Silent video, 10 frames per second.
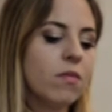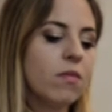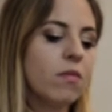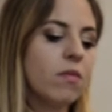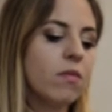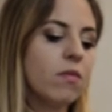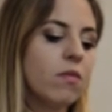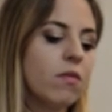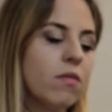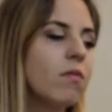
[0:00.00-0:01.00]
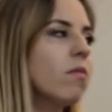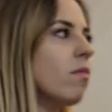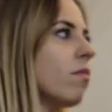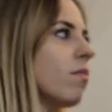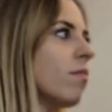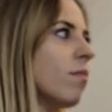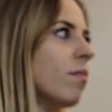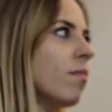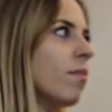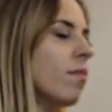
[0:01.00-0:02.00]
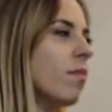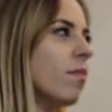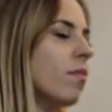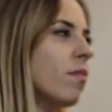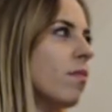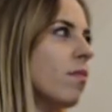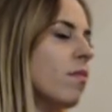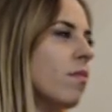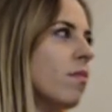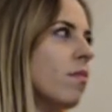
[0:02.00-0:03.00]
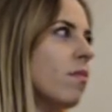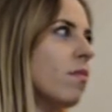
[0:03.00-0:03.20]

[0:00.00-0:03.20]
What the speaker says: [no speech]